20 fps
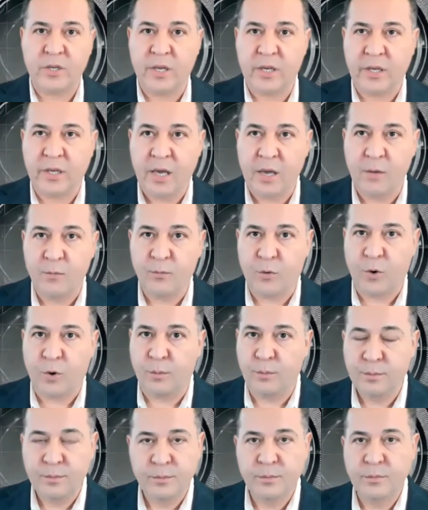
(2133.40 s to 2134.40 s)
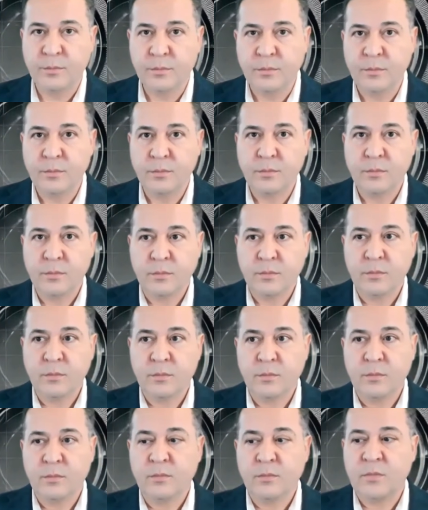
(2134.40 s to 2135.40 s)
came from?
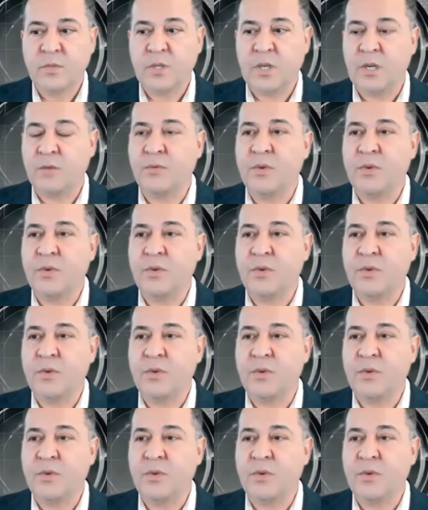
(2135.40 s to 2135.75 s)
If